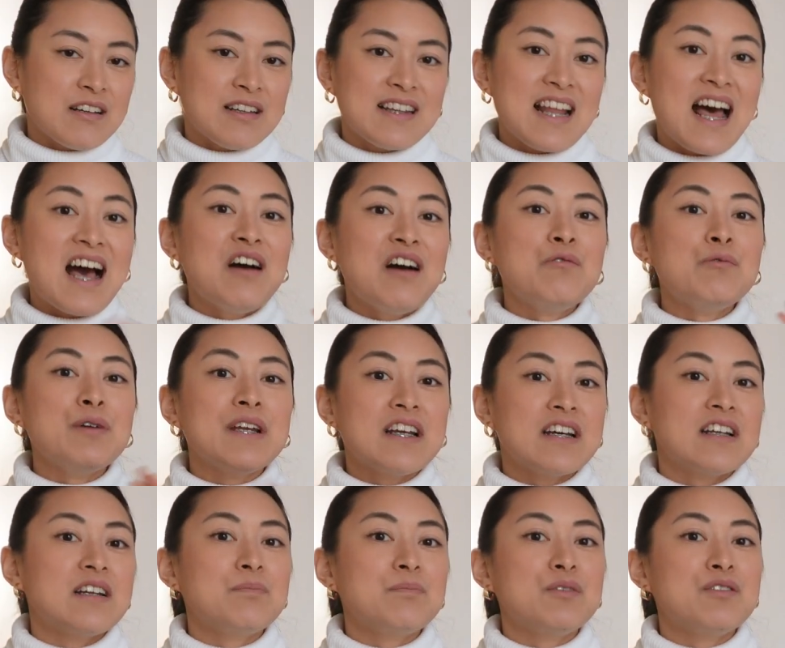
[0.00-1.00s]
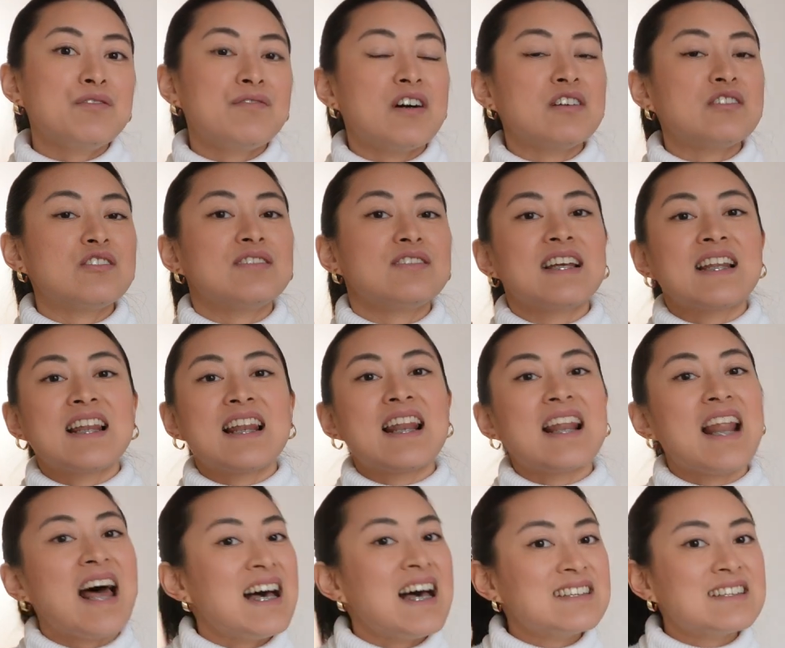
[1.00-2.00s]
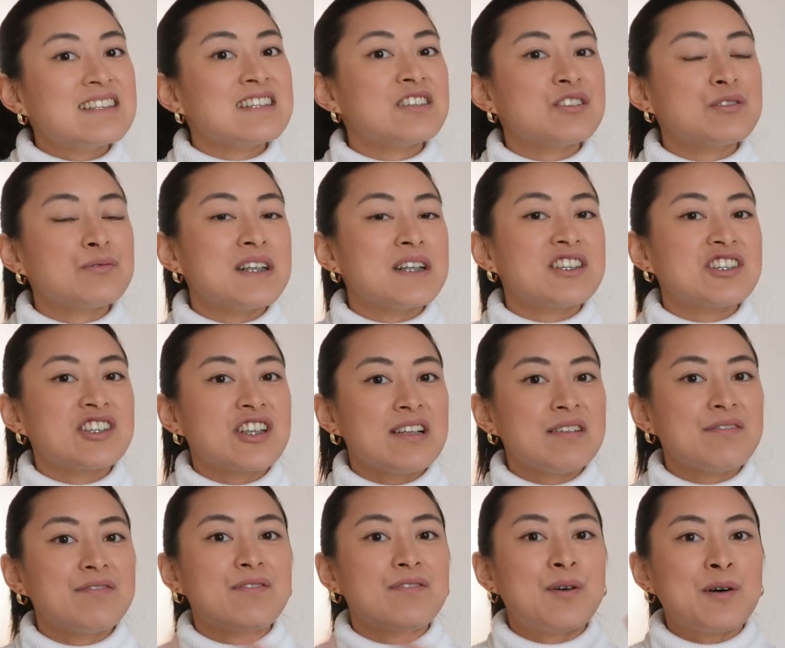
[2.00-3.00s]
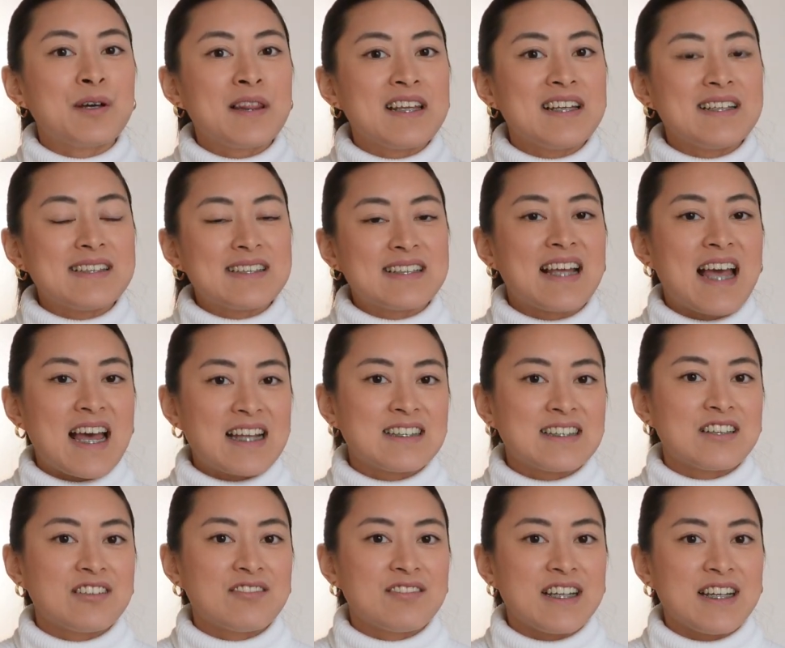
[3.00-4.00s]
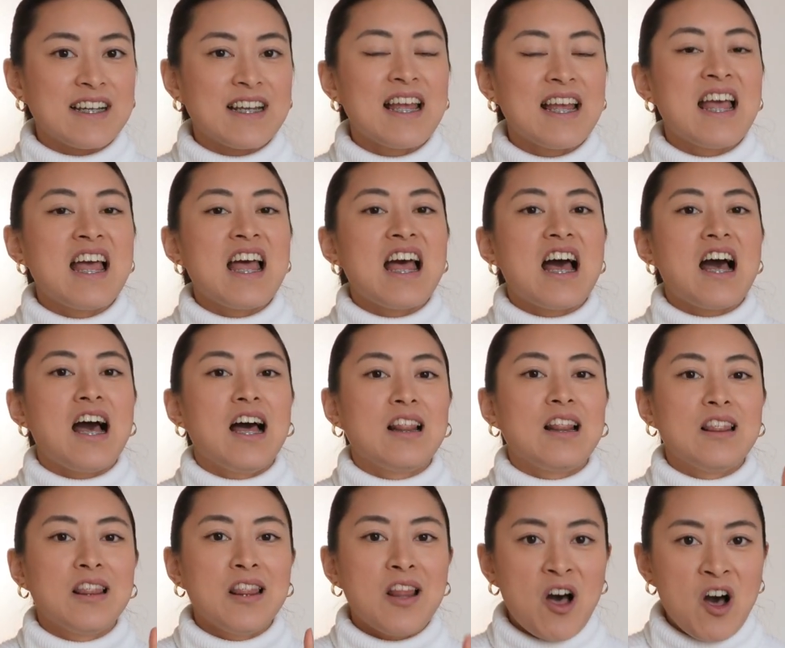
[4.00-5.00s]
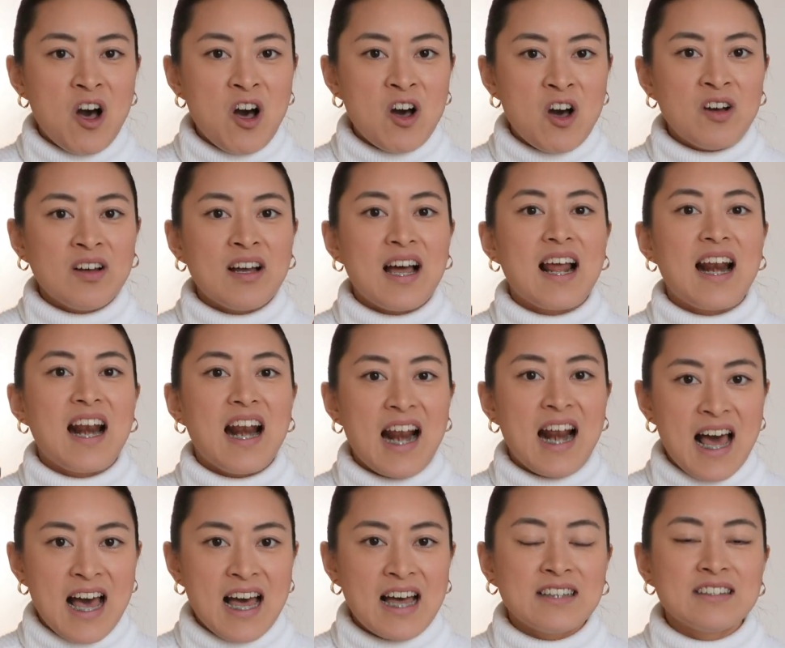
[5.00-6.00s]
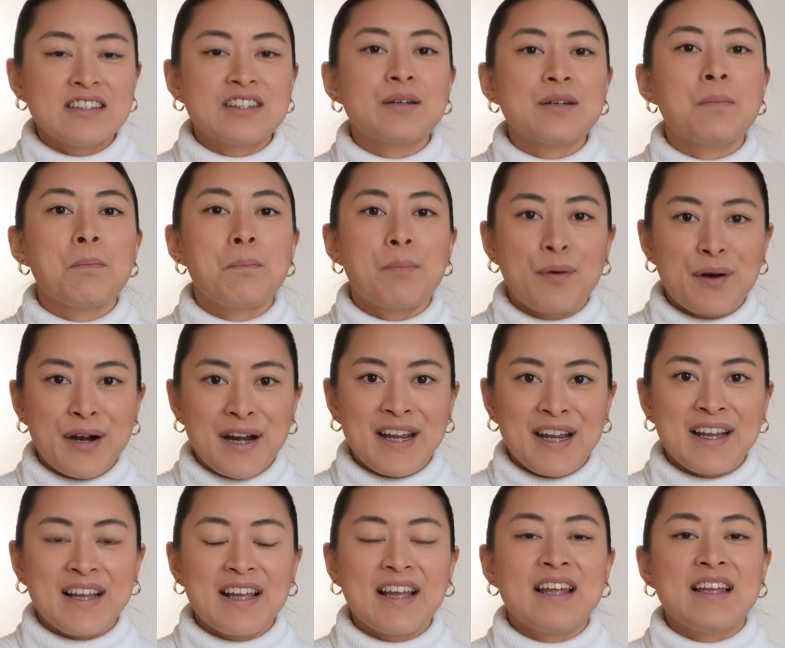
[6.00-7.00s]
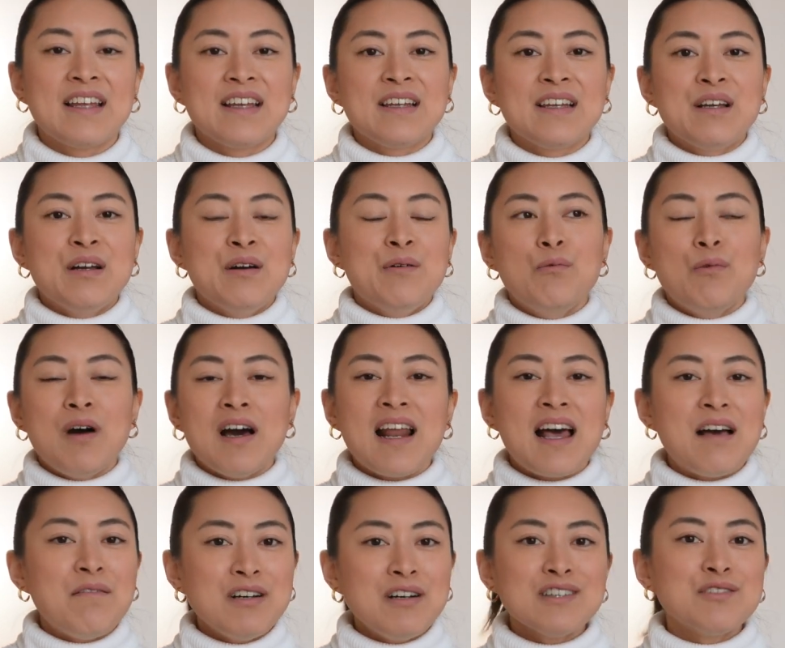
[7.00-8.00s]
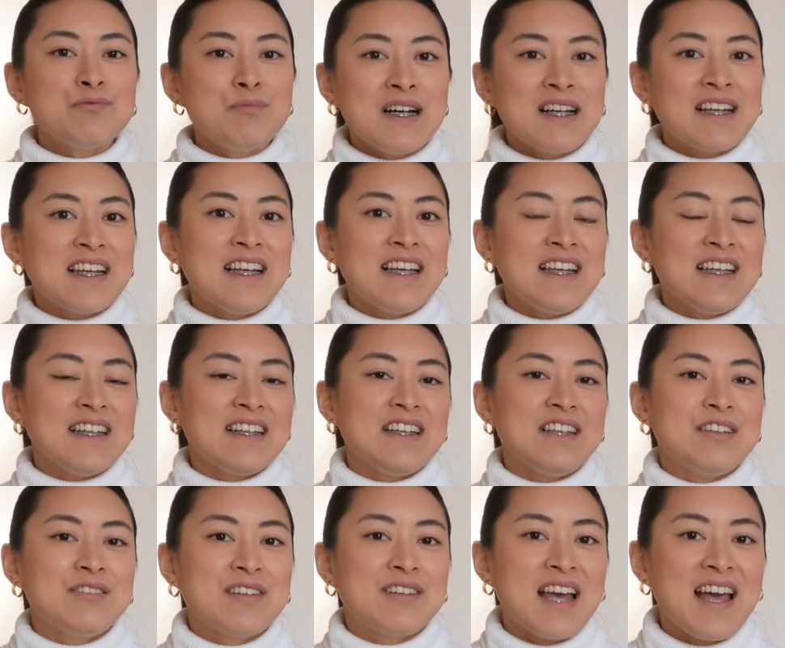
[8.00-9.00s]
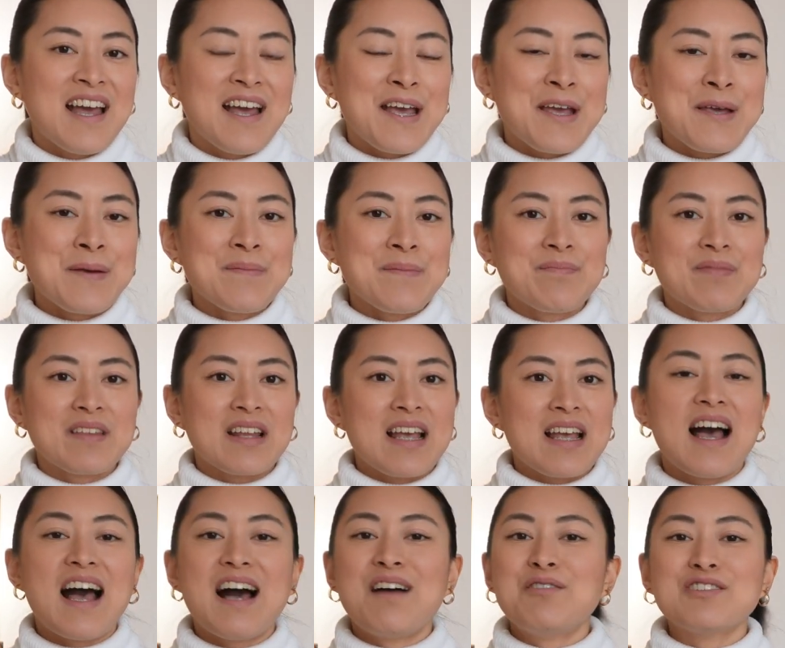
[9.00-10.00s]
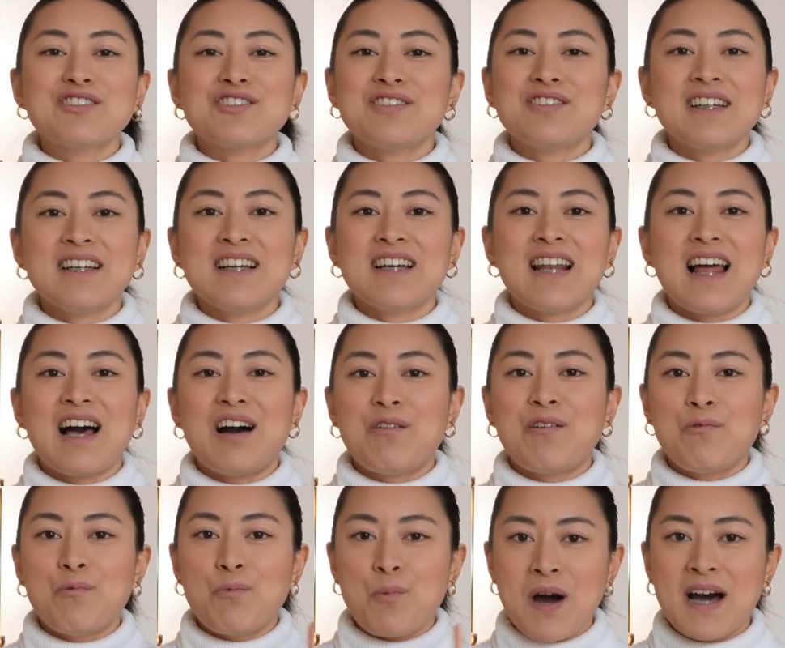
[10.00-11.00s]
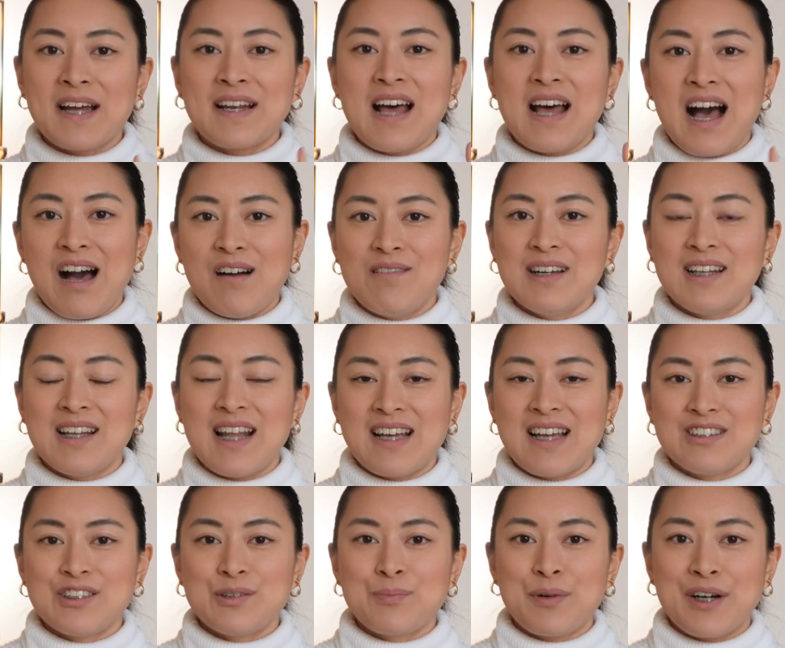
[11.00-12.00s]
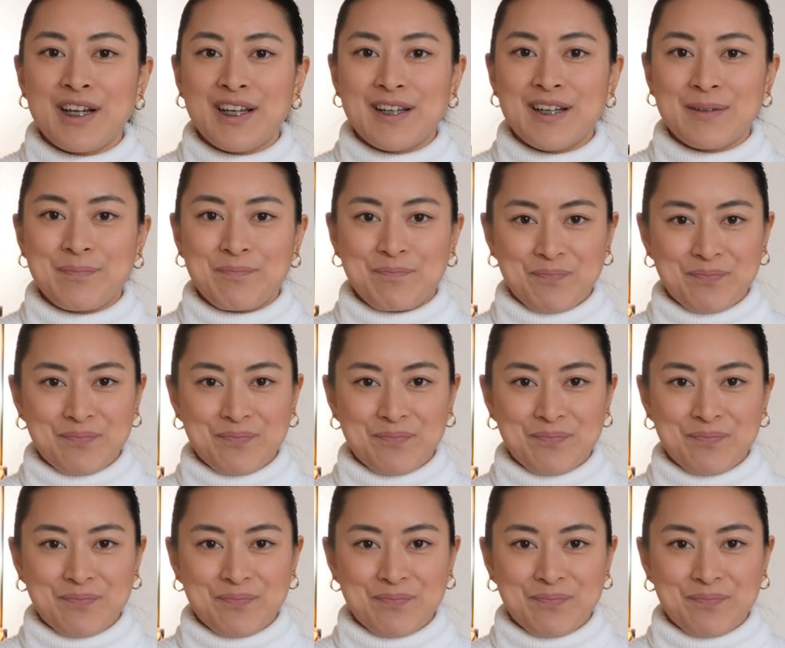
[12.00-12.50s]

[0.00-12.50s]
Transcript: Now we're gonna move on to the last situation for this category, a long lunch break. While I was working in the UK, I was only allowed 1 hour lunch break.